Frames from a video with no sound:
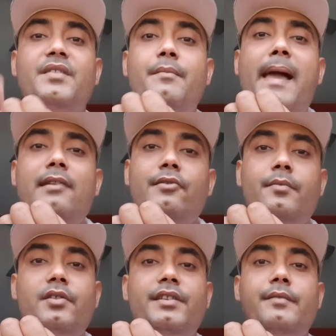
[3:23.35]

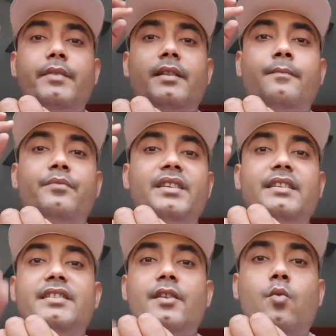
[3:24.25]
valuable email
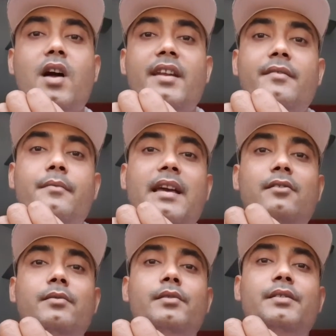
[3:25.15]
in day 1,
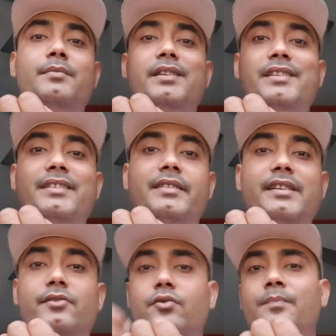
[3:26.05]
valuable email in
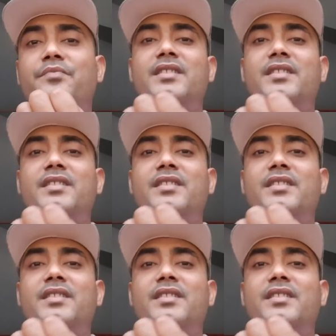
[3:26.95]
day 2,